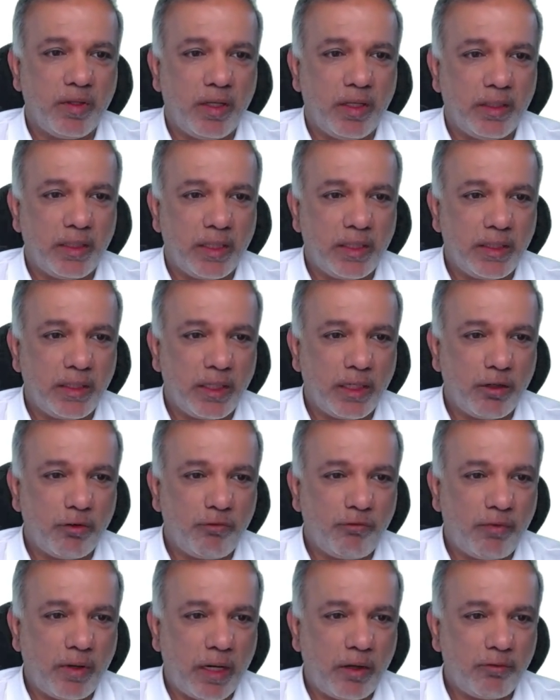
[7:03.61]
And then there are
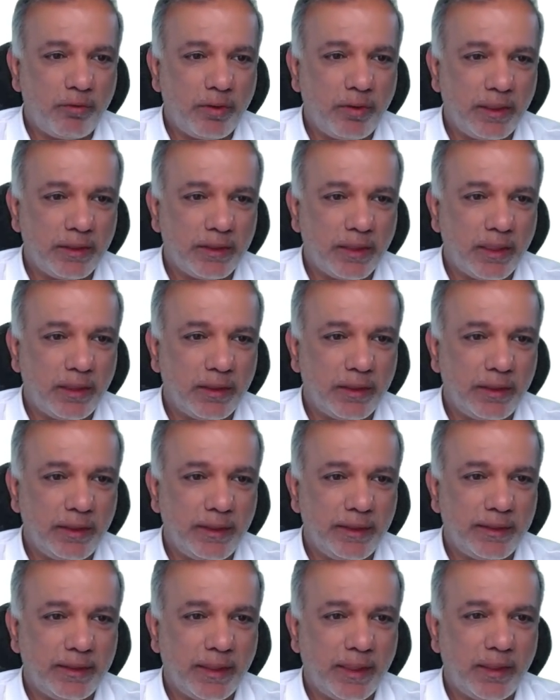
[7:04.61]
five things
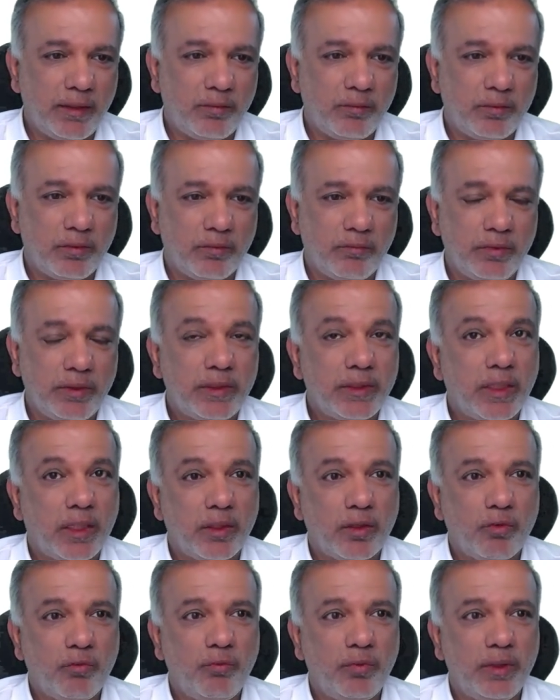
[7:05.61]
underneath there. So we
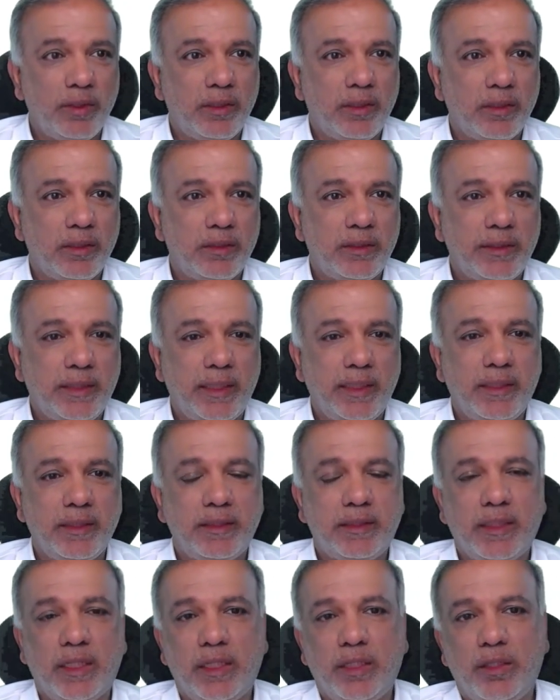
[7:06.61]
start off with the
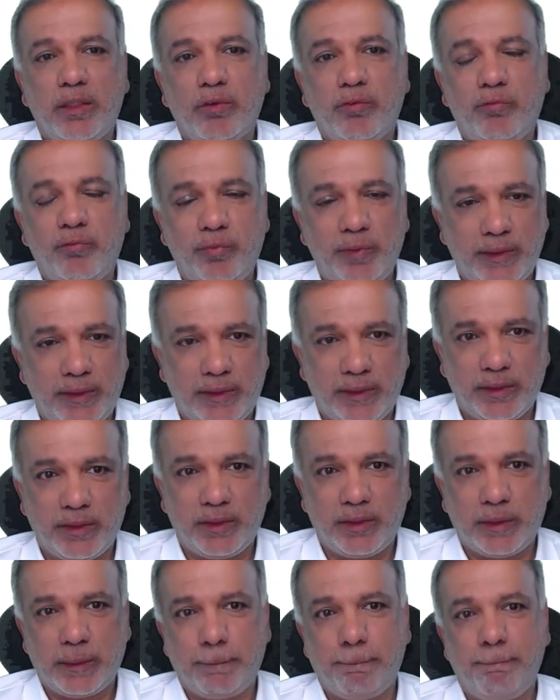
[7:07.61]
status and the
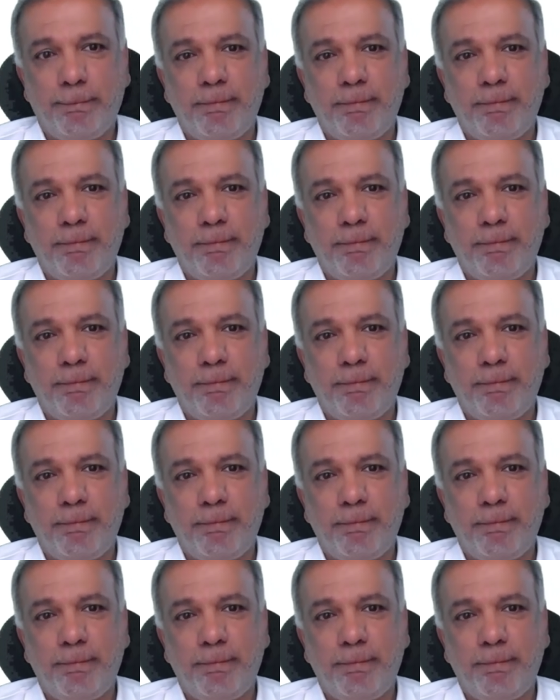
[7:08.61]
features.